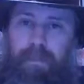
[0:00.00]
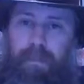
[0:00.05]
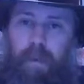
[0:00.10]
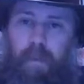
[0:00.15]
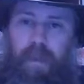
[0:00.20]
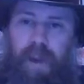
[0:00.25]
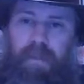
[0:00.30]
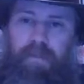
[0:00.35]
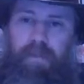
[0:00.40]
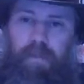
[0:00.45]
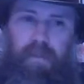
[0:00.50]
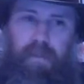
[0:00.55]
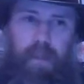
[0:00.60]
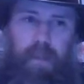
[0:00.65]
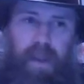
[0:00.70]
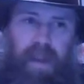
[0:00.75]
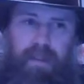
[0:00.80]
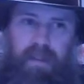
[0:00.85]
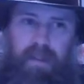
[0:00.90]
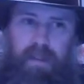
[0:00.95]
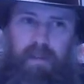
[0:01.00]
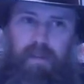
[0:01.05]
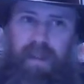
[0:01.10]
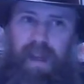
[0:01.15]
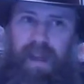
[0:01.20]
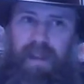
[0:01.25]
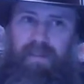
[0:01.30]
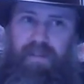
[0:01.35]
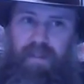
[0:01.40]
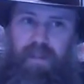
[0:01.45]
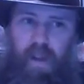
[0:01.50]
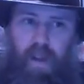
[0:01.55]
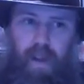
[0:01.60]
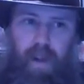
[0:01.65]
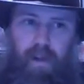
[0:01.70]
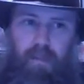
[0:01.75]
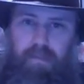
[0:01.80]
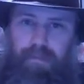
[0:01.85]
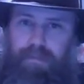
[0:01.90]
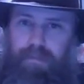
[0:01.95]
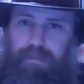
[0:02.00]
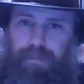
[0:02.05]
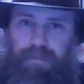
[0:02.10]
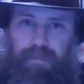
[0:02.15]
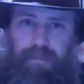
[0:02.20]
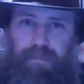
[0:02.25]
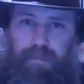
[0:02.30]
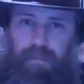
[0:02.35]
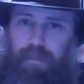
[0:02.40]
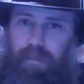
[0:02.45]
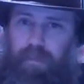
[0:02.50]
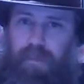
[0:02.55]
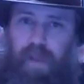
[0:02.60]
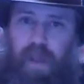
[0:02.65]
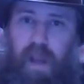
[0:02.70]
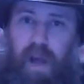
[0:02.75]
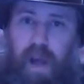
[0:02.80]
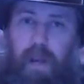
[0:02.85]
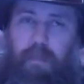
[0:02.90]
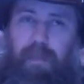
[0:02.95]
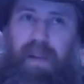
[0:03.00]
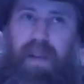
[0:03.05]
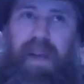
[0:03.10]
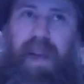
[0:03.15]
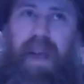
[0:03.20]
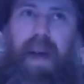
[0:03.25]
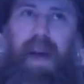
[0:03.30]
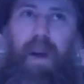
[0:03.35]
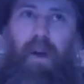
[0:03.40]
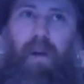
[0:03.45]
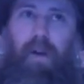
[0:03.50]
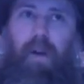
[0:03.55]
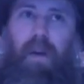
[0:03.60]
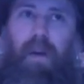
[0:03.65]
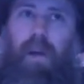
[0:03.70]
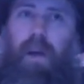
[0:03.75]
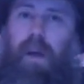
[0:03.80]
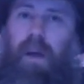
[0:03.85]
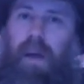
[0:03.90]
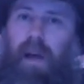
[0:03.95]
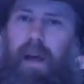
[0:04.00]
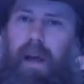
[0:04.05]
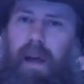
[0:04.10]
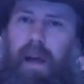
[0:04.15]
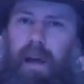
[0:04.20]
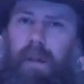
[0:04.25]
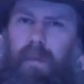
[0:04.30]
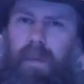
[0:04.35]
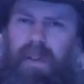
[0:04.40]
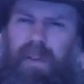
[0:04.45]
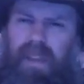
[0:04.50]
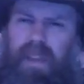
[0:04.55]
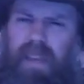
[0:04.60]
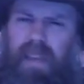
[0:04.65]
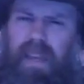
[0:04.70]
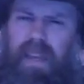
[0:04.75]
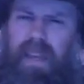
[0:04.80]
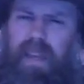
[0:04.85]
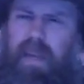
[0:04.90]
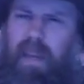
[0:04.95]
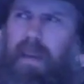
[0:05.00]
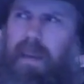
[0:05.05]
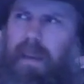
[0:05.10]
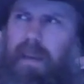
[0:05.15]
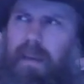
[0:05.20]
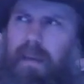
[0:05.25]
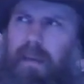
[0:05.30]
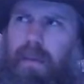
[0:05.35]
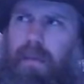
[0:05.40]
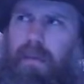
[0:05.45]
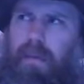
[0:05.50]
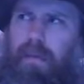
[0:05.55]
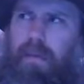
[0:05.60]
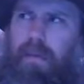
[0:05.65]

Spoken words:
retrospective, that's all up now. I believe